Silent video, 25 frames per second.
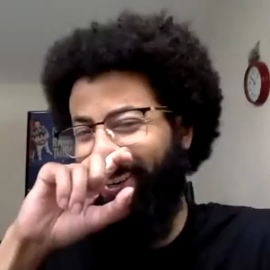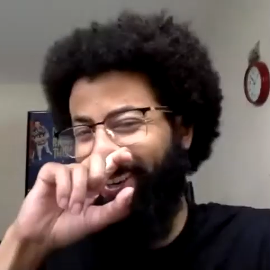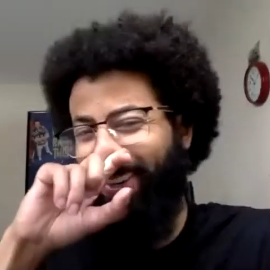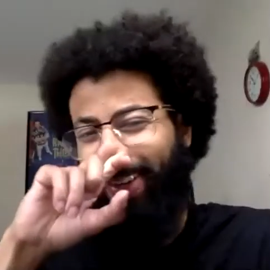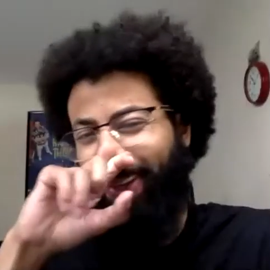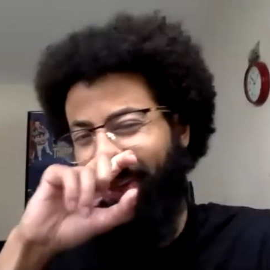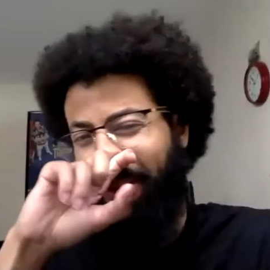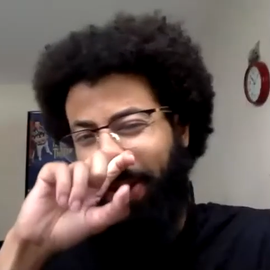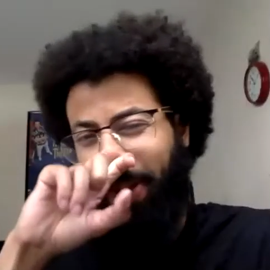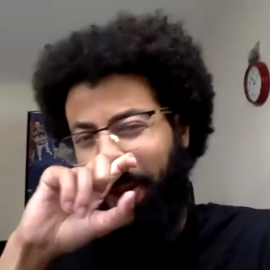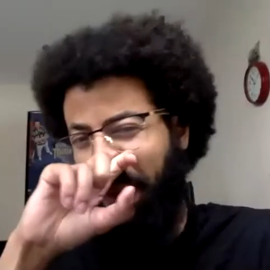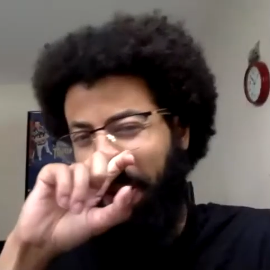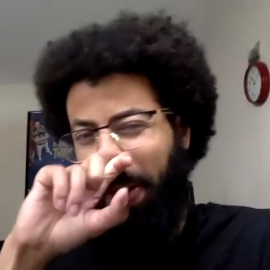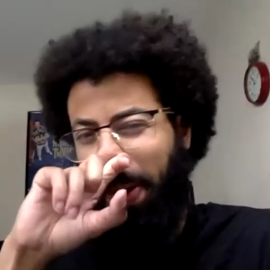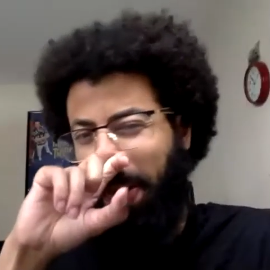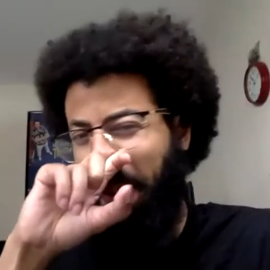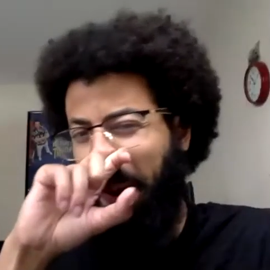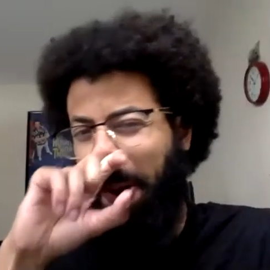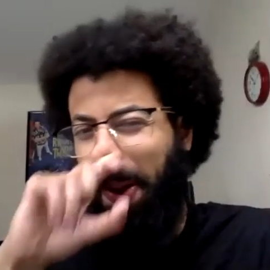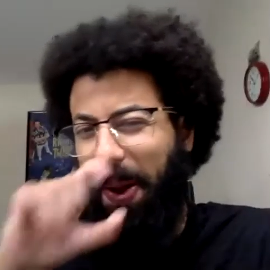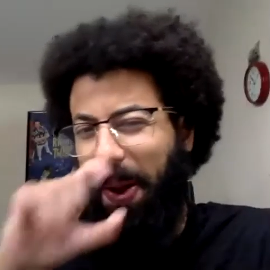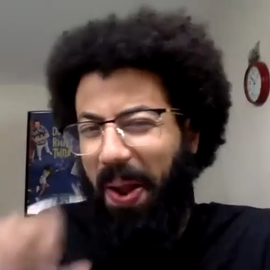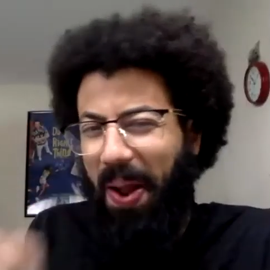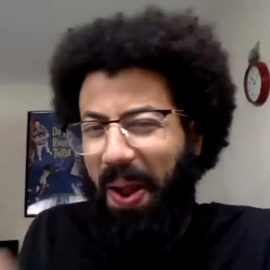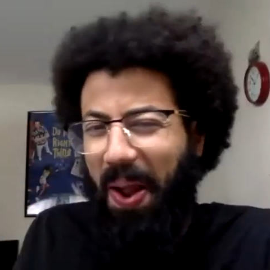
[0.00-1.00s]
ready to
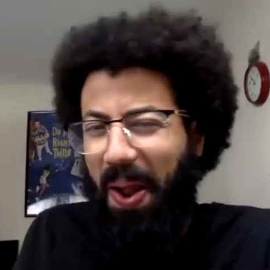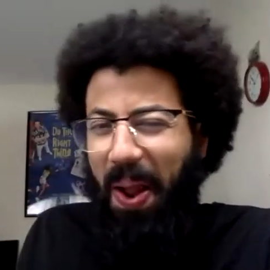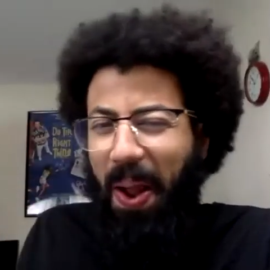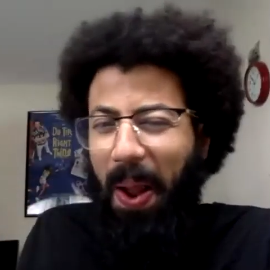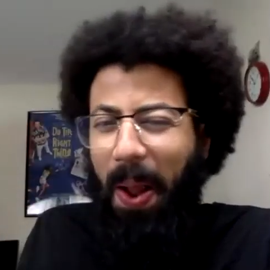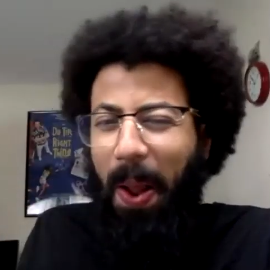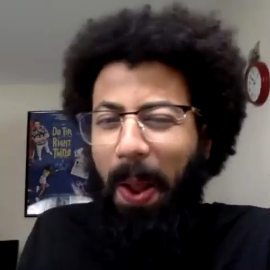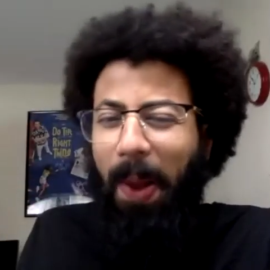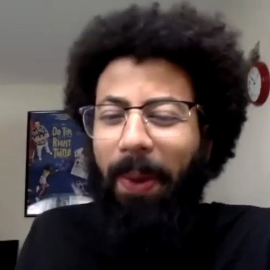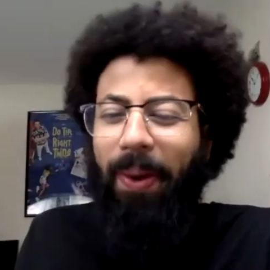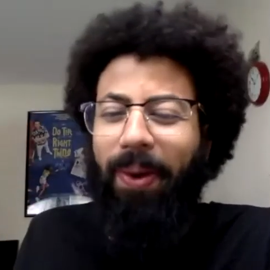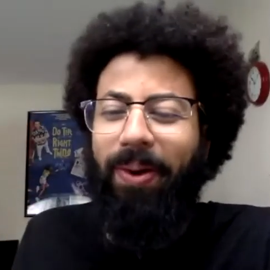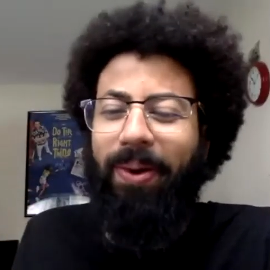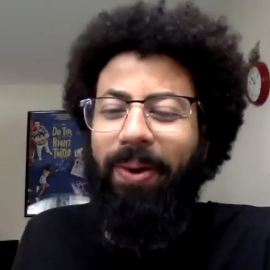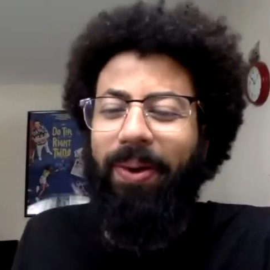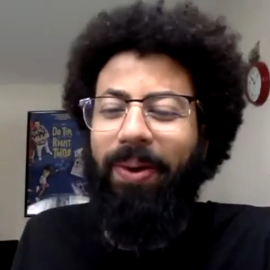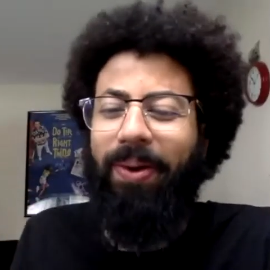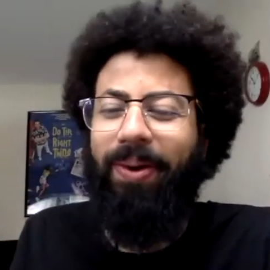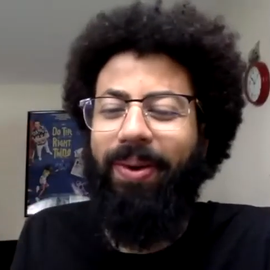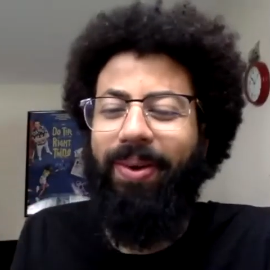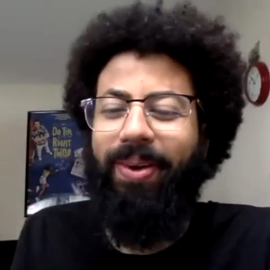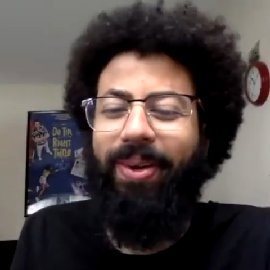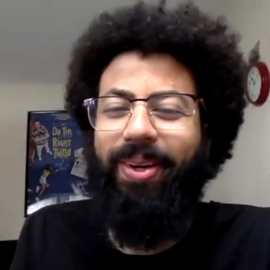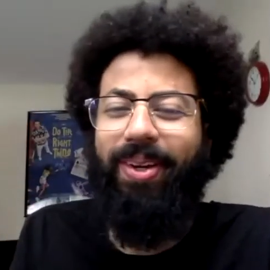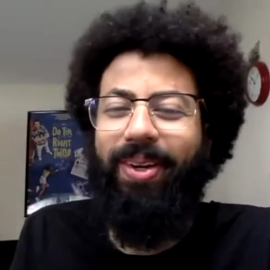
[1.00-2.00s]
have
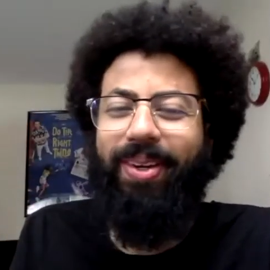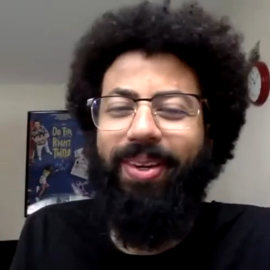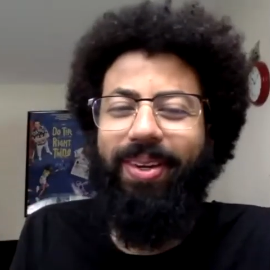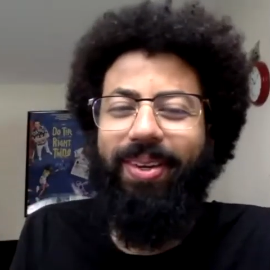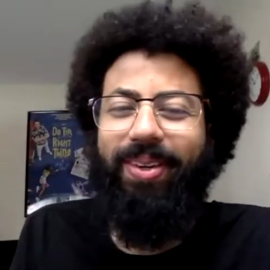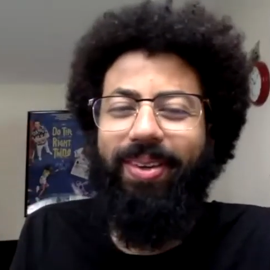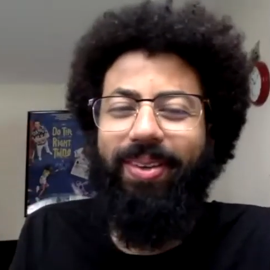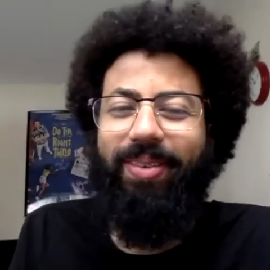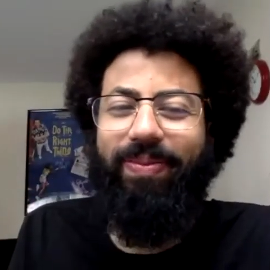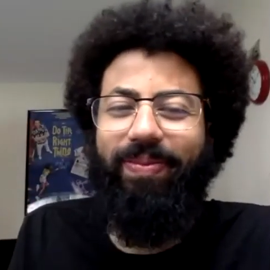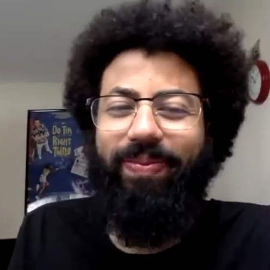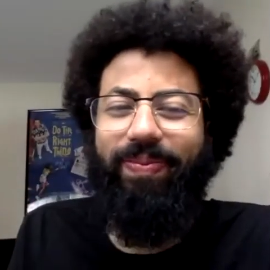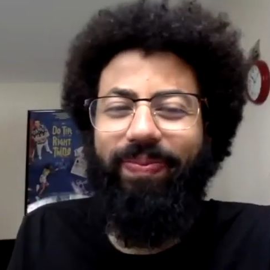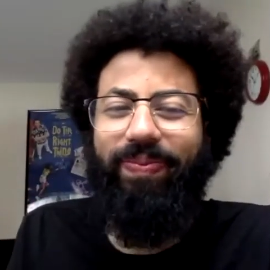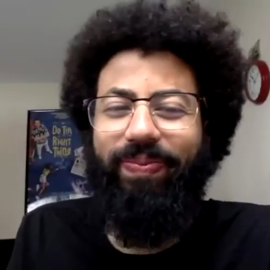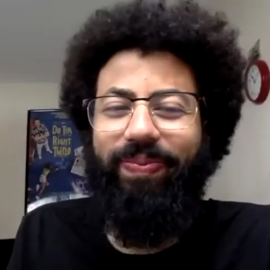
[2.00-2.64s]
them spewing their